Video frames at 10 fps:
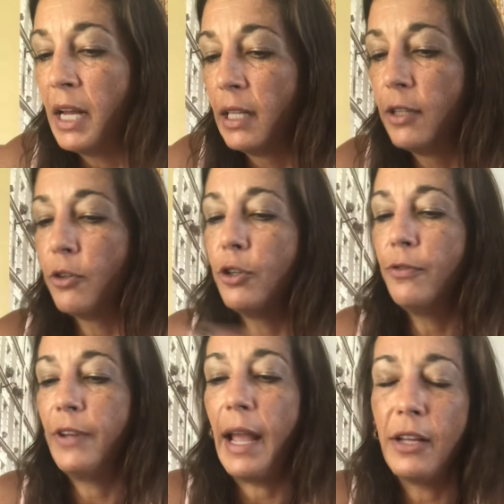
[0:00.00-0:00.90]
little
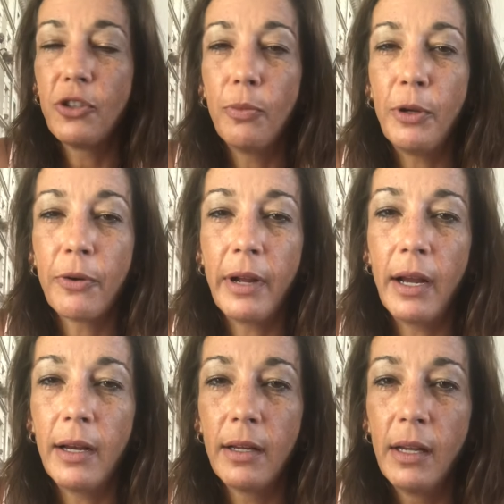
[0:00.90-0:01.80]
goofy angel,
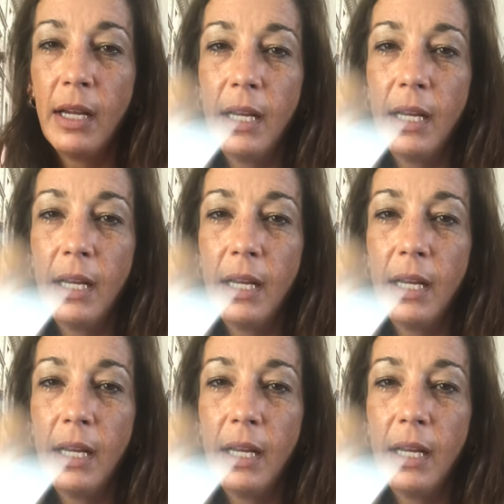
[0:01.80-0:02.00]
Muriel.